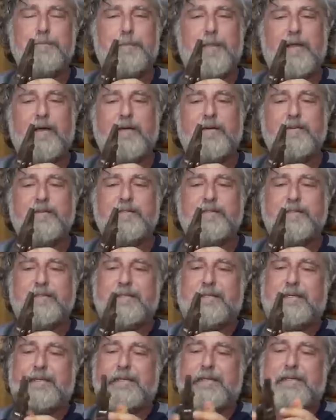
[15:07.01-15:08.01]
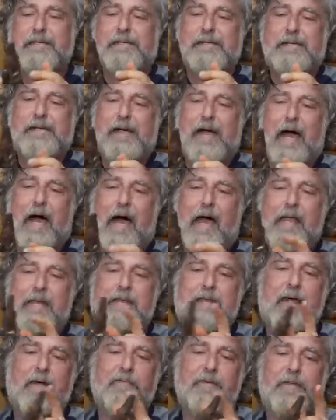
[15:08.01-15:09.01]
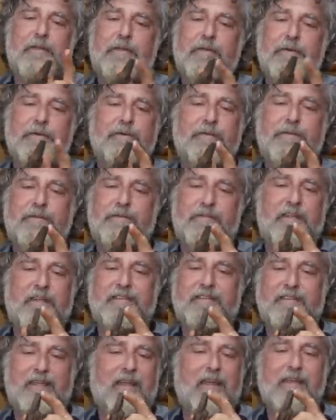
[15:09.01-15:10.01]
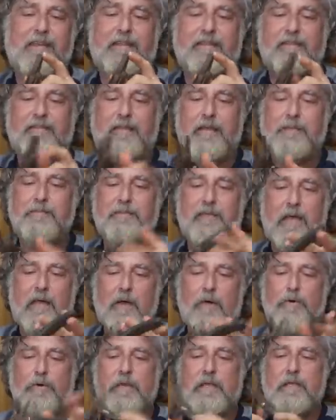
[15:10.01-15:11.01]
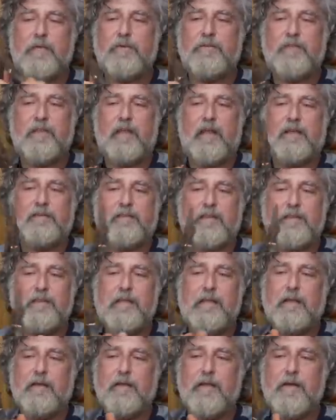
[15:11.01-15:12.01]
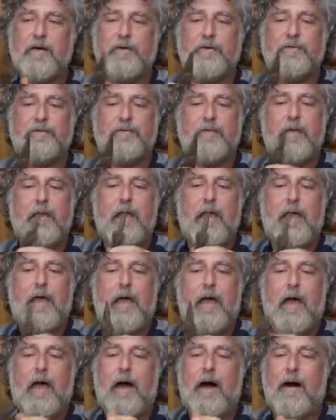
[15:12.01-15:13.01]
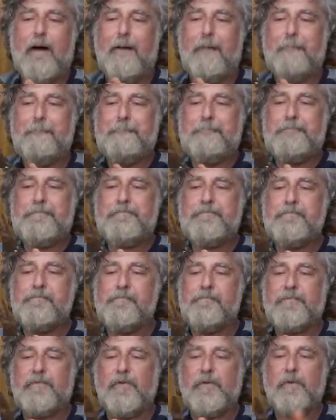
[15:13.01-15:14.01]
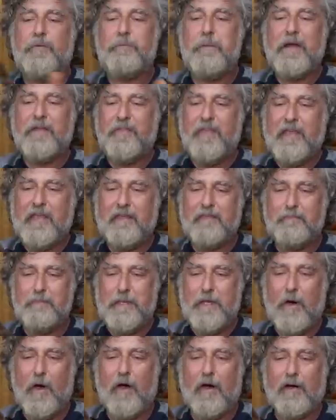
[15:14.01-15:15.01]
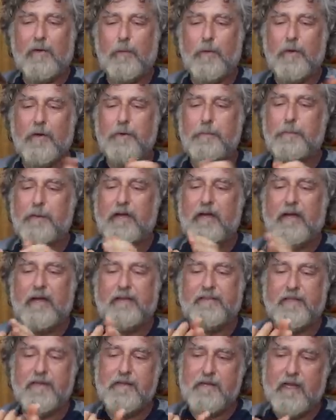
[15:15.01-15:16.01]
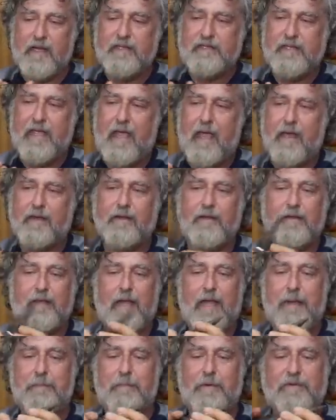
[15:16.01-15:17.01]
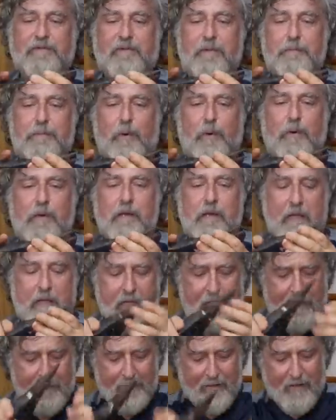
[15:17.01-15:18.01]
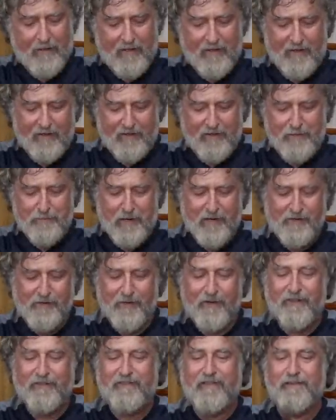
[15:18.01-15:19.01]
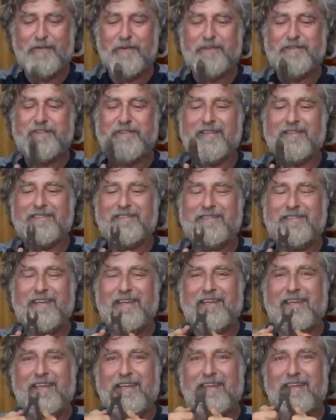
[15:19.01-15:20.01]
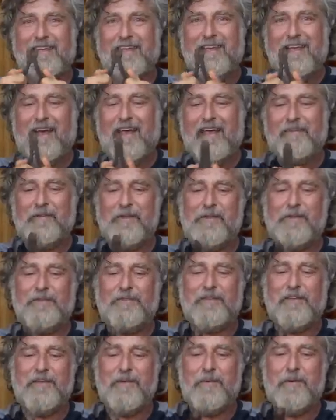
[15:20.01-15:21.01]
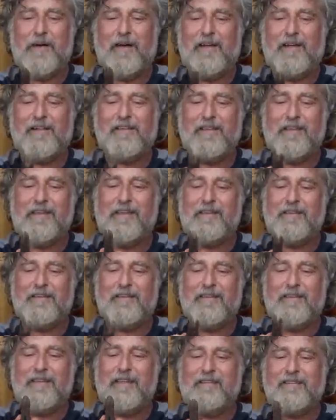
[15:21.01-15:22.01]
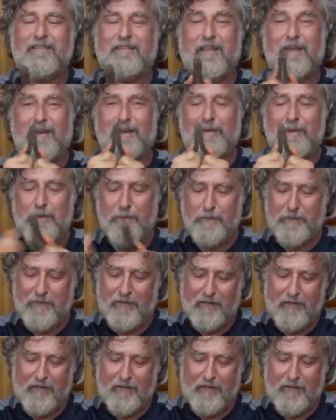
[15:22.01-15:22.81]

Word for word: pliers. I never use this end, it seems. I only use it as a needle nose. Um, so you might think it'd be awkward, but it has a nice handle. And most importantly, you might notice this one's a little sticky. I haven't used it in a while and it needs a little lube.